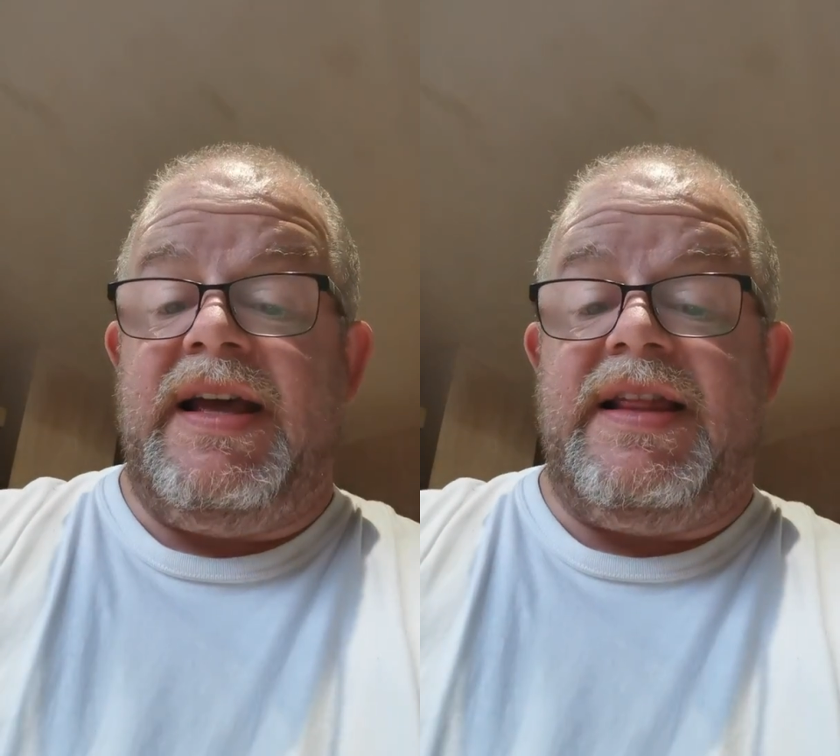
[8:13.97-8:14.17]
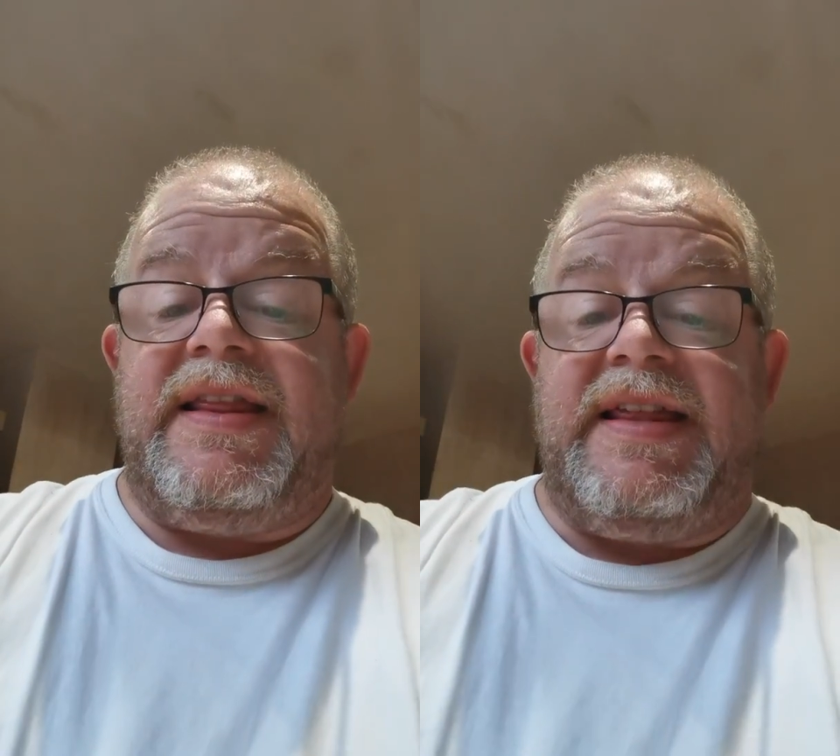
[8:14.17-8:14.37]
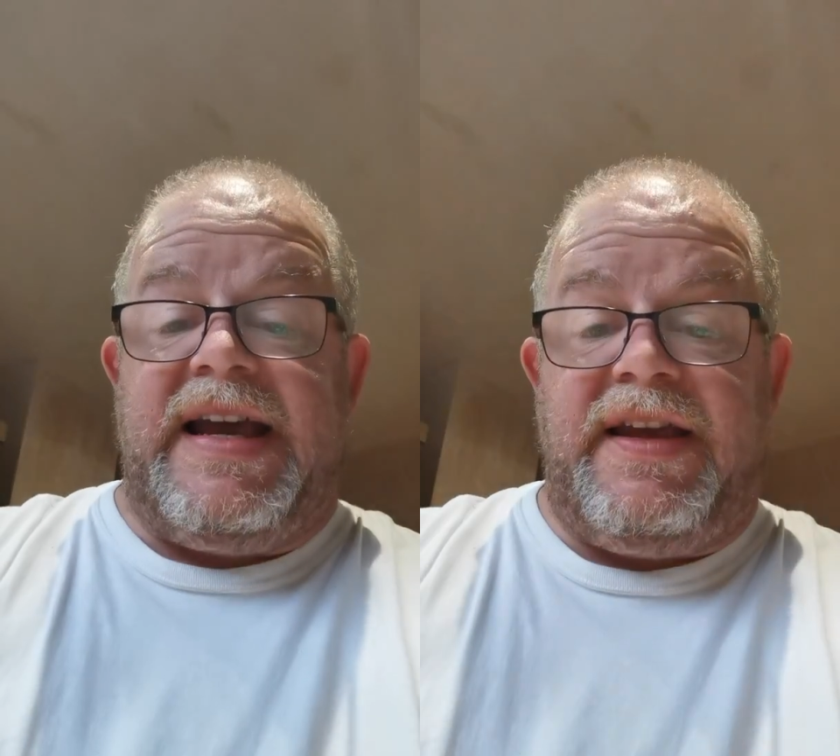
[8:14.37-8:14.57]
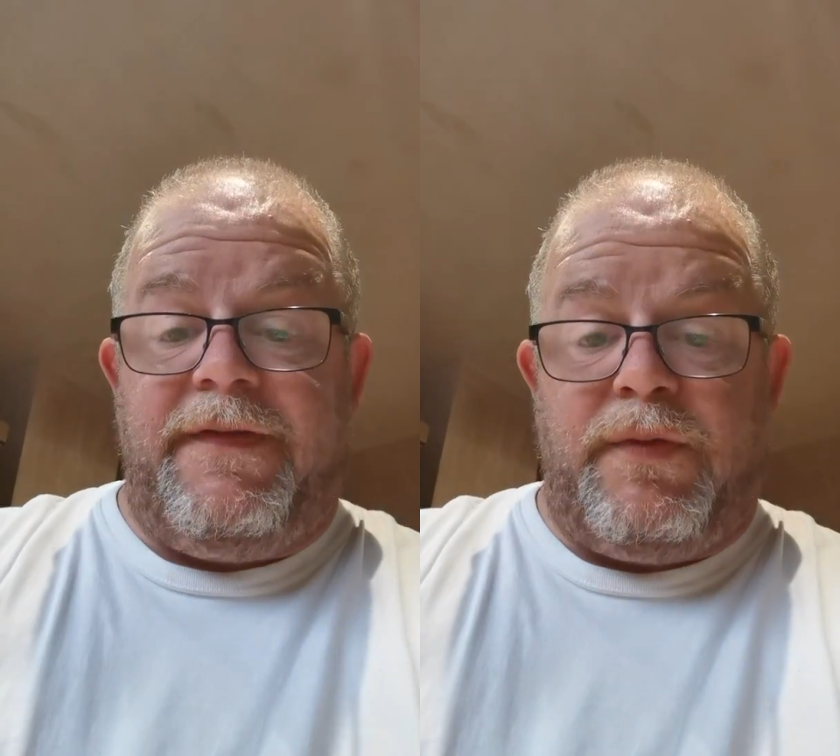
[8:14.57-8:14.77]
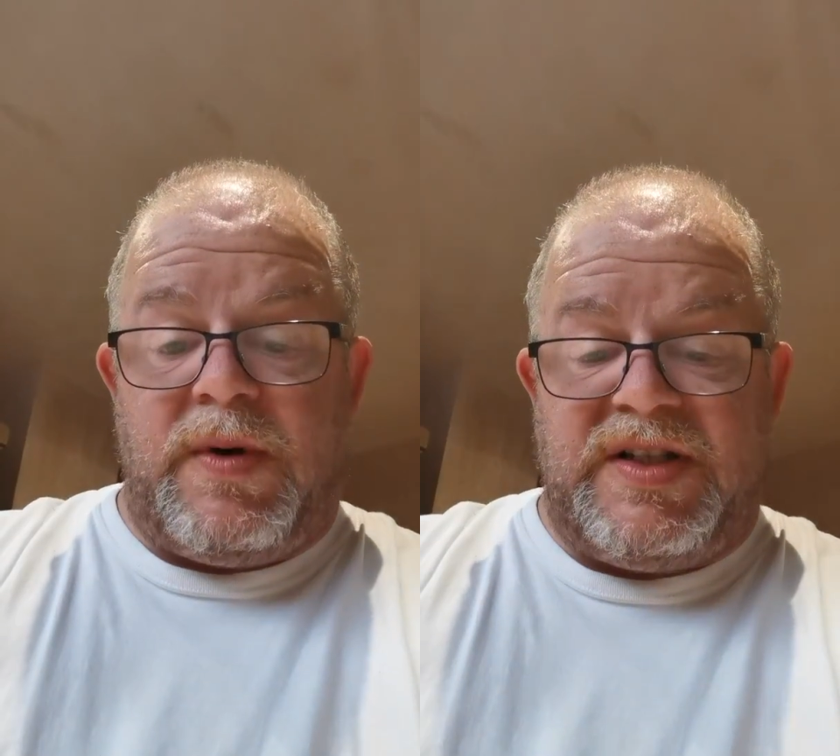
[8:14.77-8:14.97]
Thank
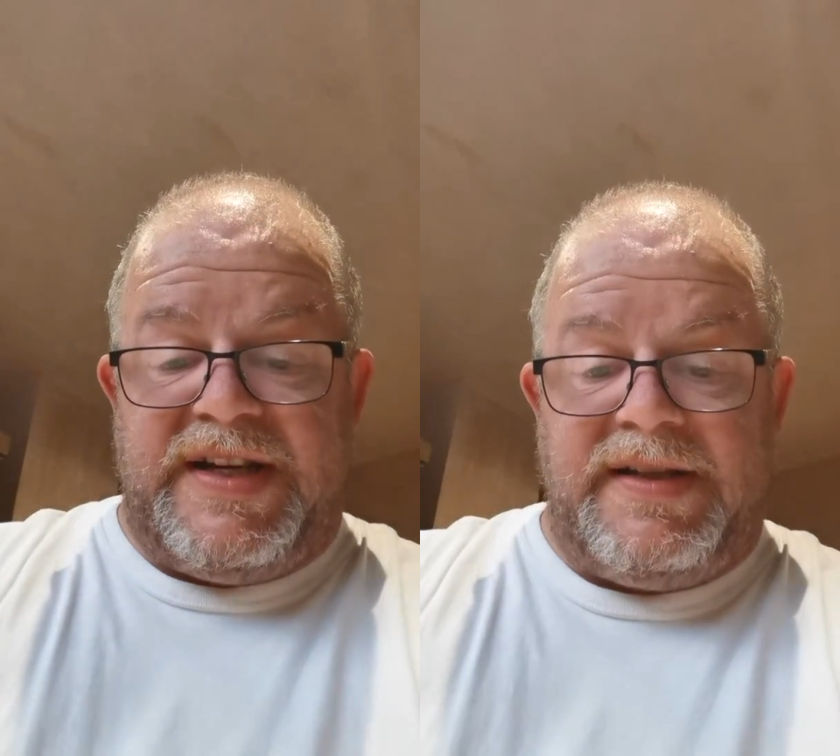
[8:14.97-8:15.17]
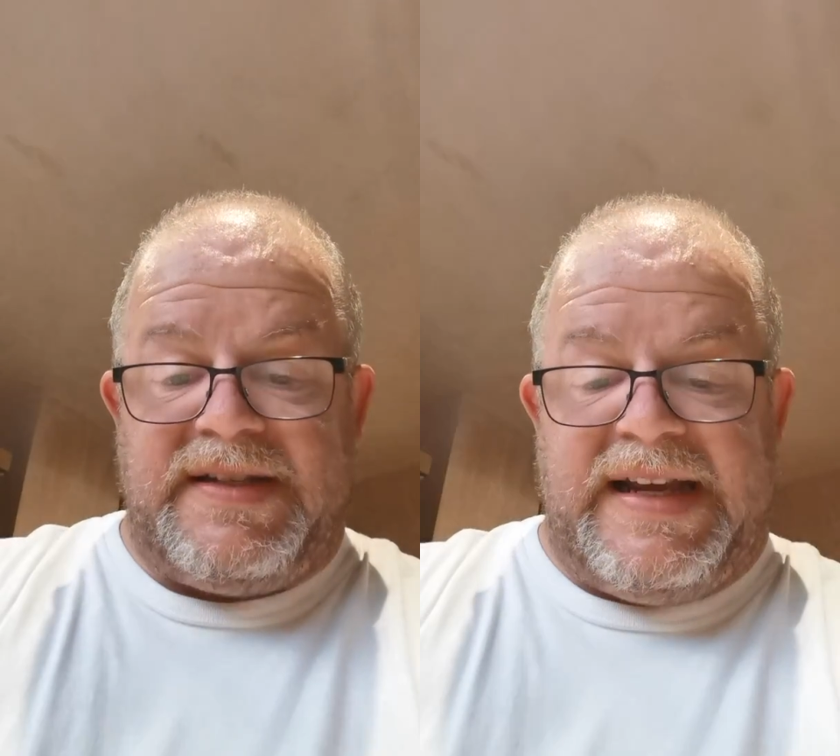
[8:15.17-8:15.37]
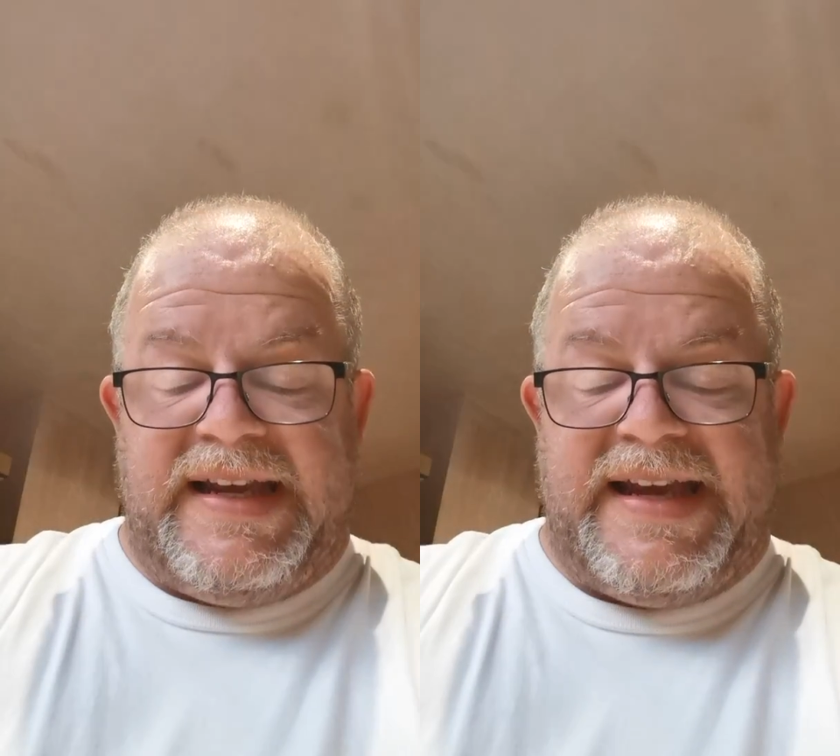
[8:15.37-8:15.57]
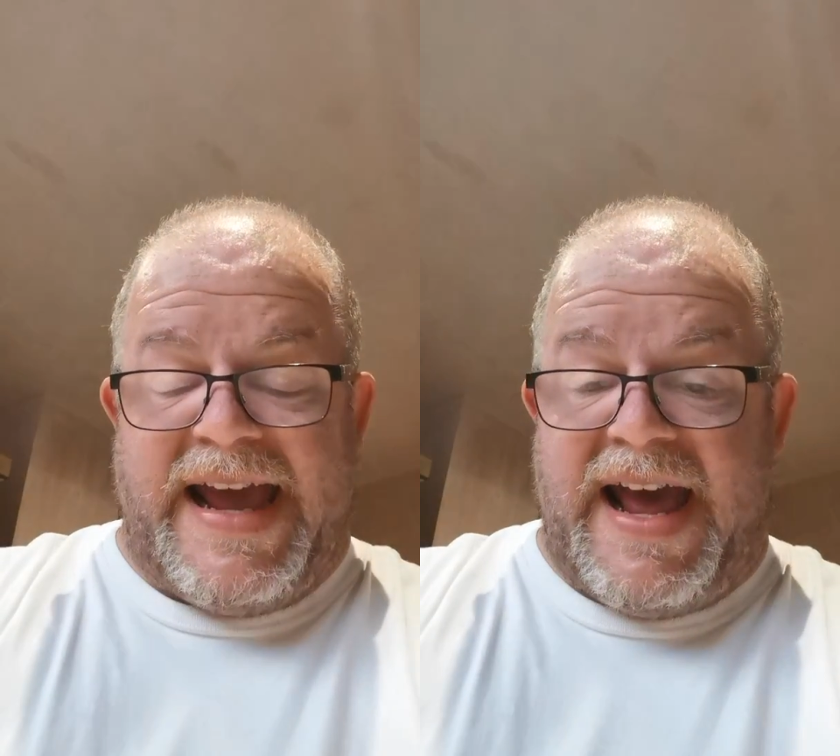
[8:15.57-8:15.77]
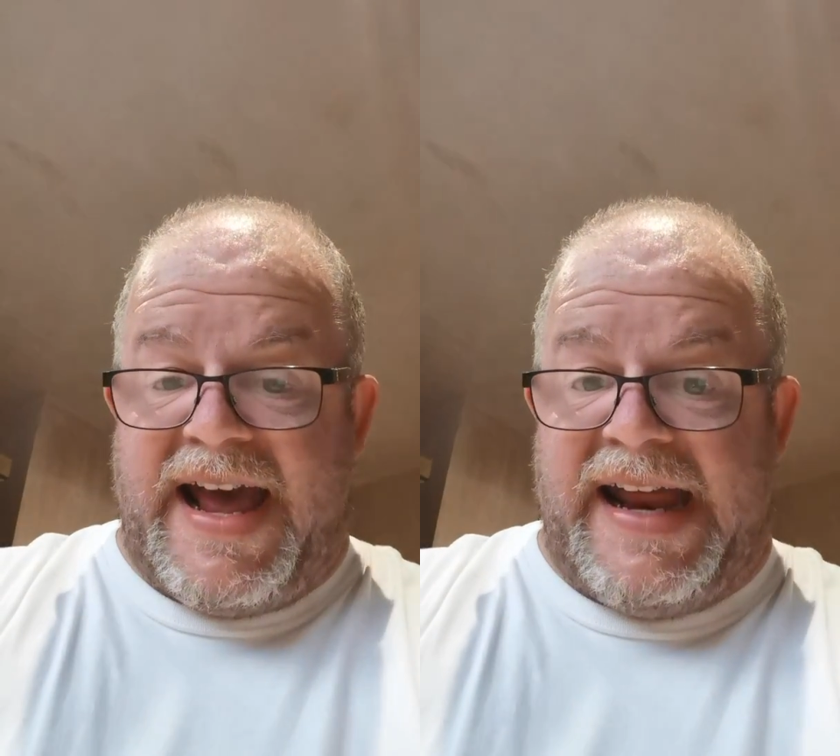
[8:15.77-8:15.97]
you for watching. Take
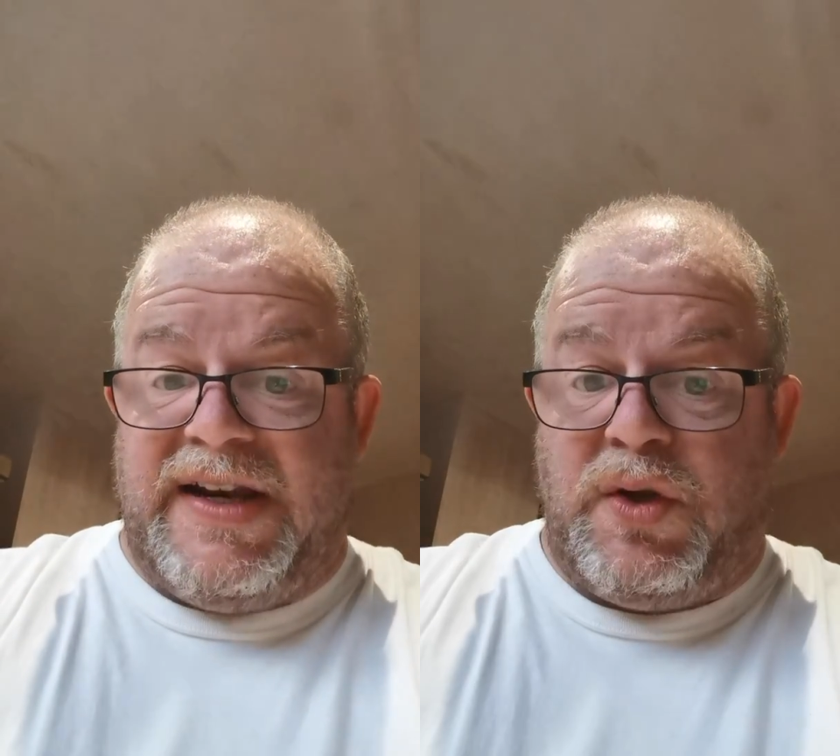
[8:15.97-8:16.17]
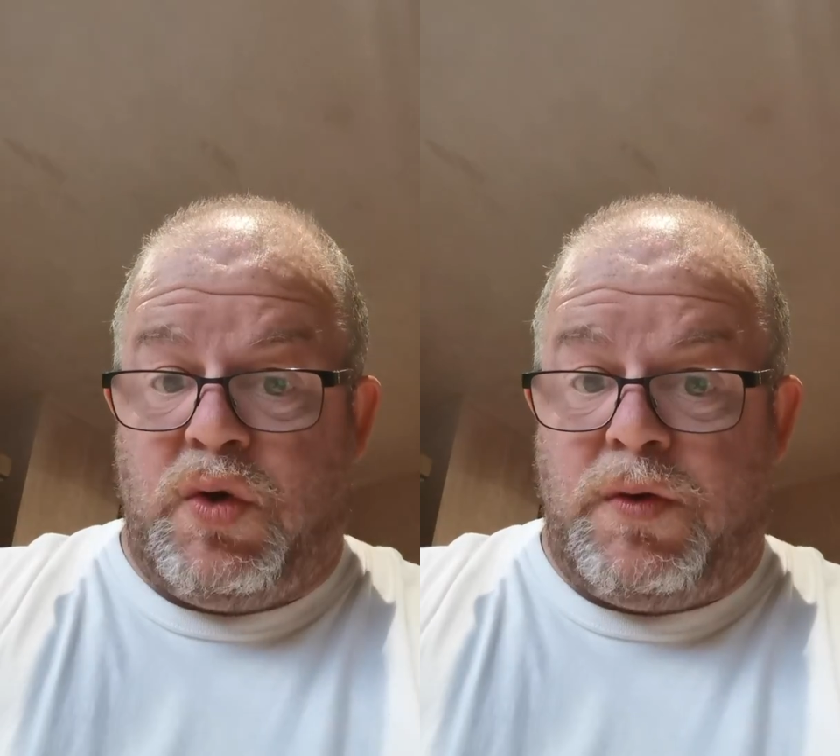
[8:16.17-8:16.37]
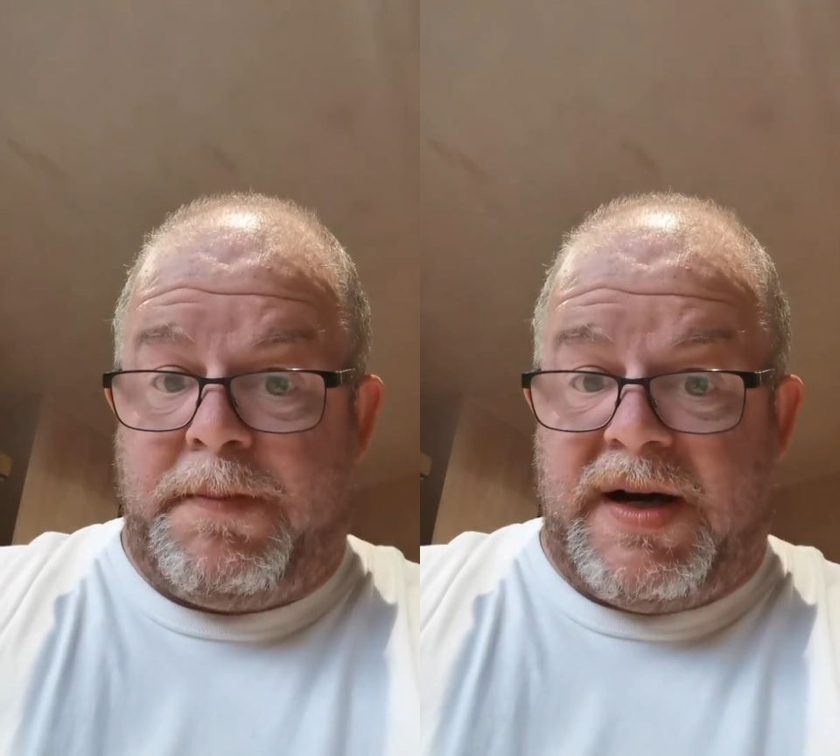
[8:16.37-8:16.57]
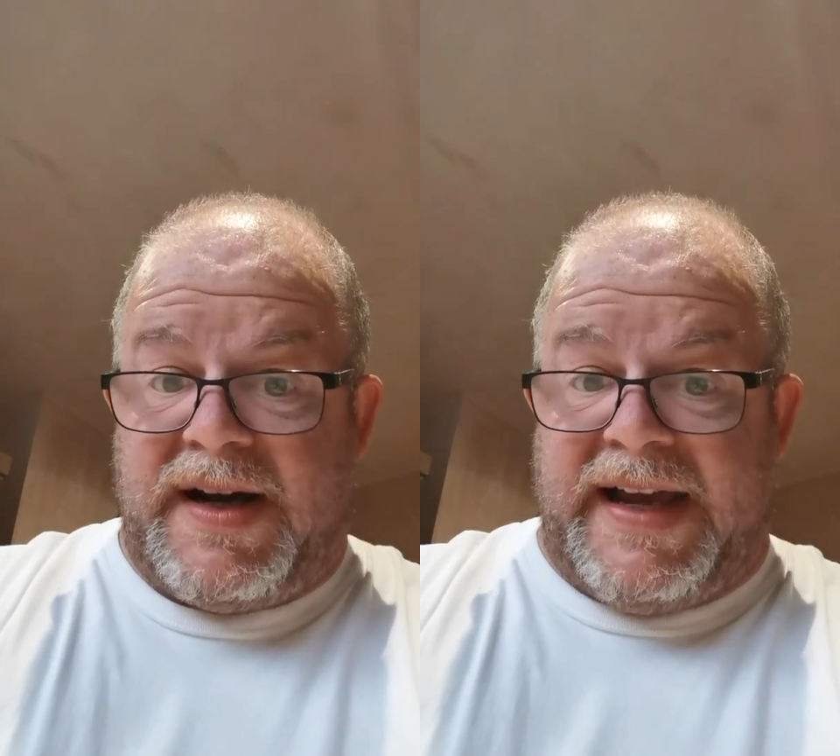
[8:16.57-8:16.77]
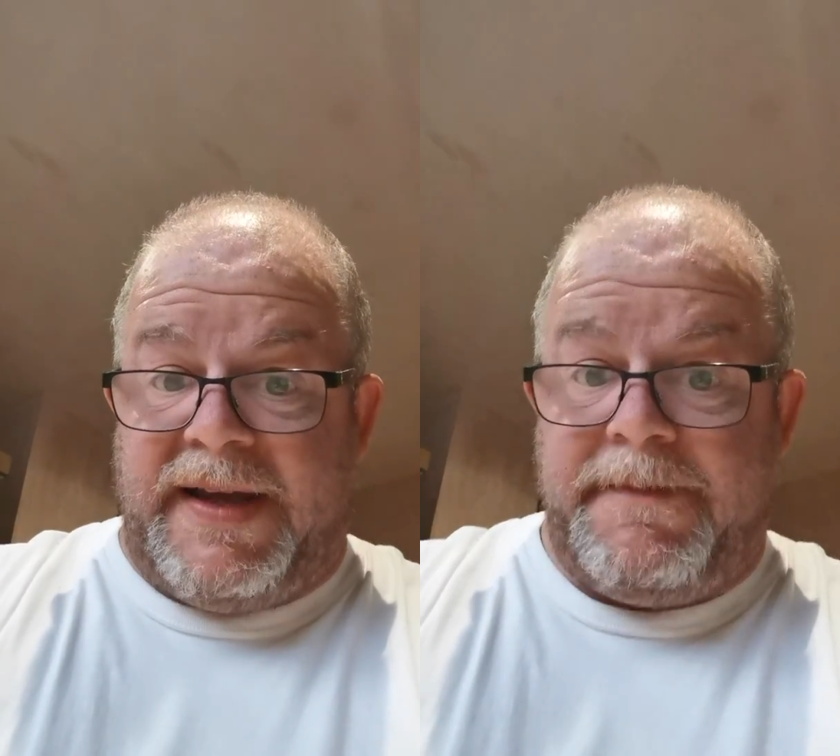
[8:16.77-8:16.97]
care and
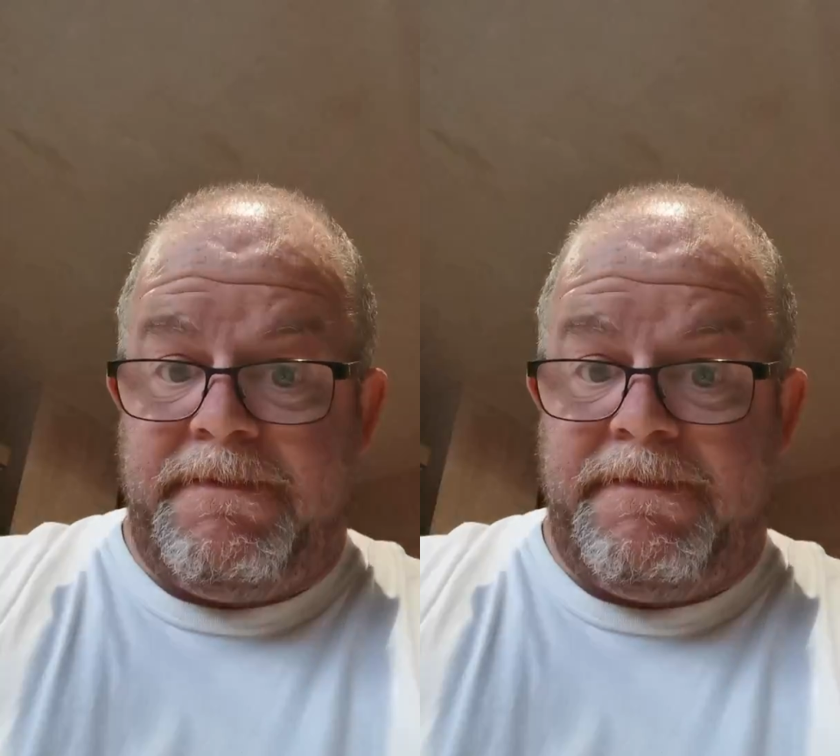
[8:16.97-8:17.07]
goodbye.